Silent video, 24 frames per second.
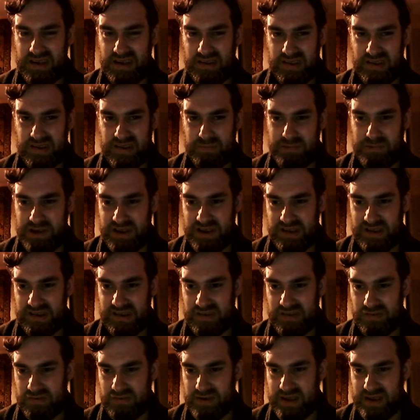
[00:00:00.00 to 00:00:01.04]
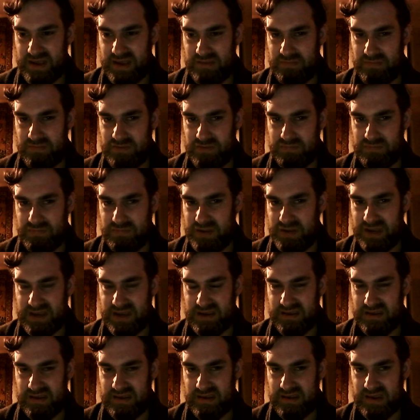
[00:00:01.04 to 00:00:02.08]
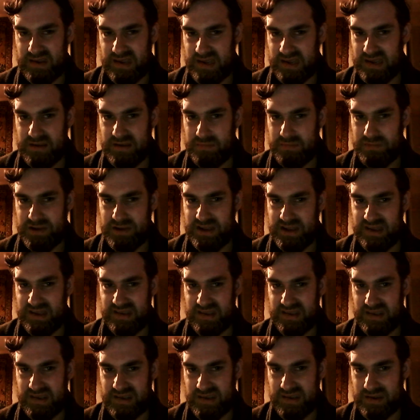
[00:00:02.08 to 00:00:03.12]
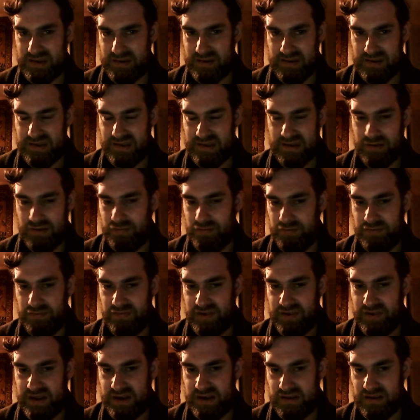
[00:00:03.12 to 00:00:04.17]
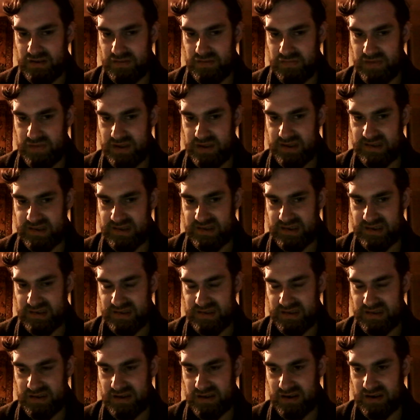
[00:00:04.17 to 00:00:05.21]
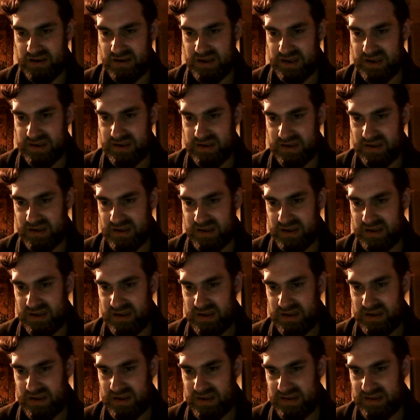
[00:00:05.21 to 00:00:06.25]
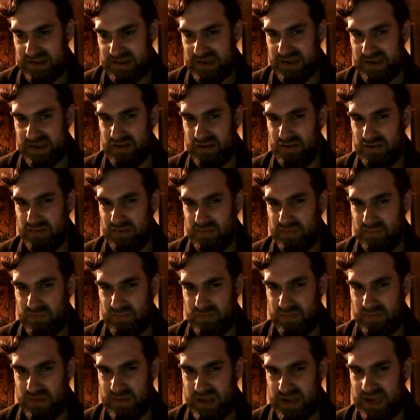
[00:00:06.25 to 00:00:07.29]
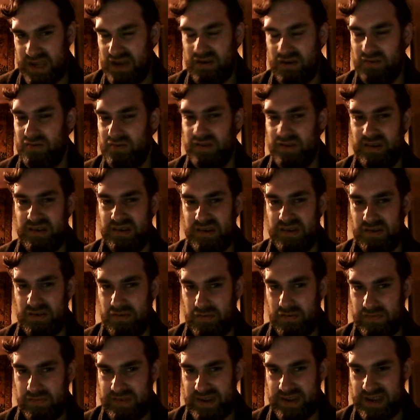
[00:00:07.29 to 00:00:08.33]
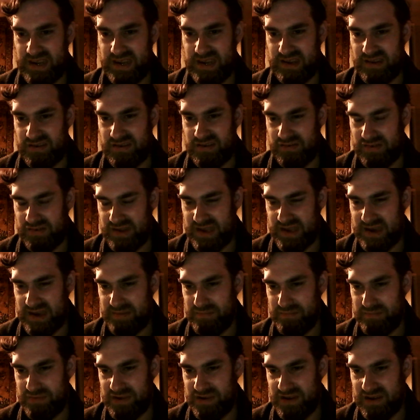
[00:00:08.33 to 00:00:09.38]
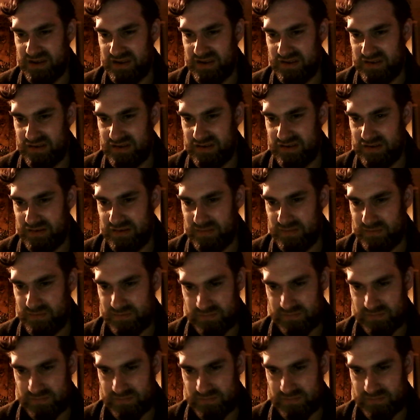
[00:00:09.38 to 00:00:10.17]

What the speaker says: this personal element because it appears as though this old friend of his has died. So Hilda sort of takes on that burden.